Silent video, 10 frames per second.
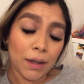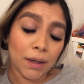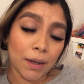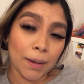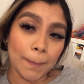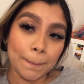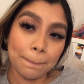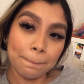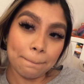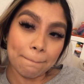
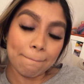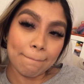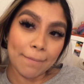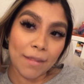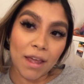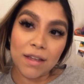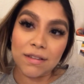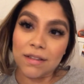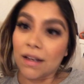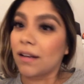And
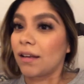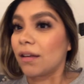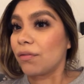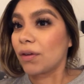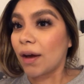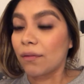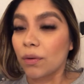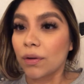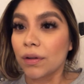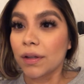set it if you have
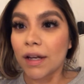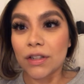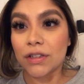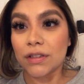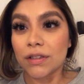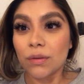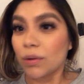oily edges,